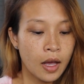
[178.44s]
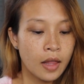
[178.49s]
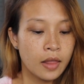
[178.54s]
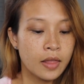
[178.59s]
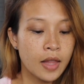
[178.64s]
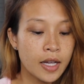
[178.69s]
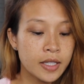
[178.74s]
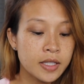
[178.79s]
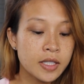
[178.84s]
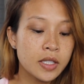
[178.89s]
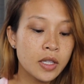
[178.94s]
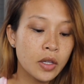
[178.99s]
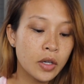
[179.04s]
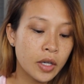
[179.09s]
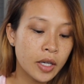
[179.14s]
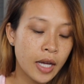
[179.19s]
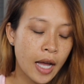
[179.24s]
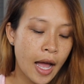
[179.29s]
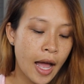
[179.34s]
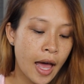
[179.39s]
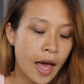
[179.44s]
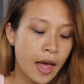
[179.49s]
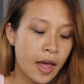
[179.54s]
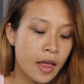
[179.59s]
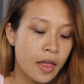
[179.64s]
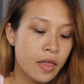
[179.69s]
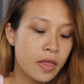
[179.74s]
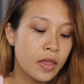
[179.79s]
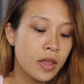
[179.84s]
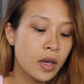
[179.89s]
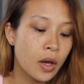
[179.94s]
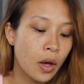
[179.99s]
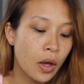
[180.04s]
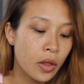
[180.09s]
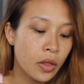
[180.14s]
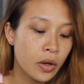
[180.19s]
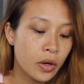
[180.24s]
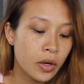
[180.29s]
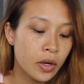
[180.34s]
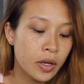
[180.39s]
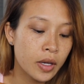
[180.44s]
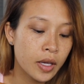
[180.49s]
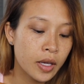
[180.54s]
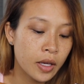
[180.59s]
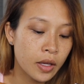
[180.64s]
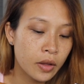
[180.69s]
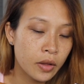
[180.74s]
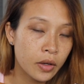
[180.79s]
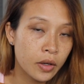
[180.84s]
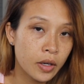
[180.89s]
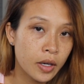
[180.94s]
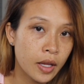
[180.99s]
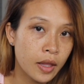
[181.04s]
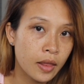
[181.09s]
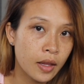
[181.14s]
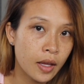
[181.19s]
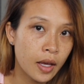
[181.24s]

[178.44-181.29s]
Let's look at the other killer in the